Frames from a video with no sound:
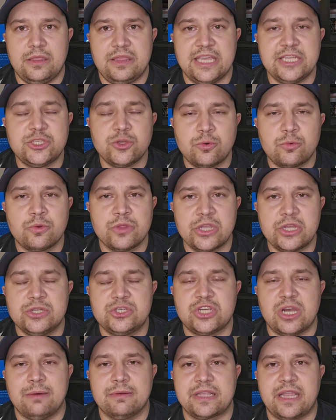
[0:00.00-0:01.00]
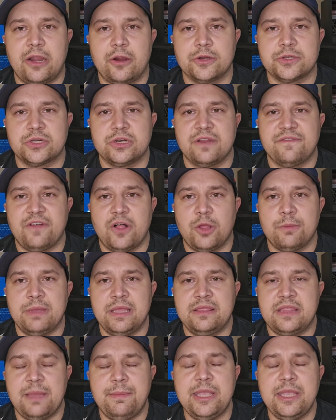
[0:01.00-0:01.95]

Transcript: they do a really good job of character development.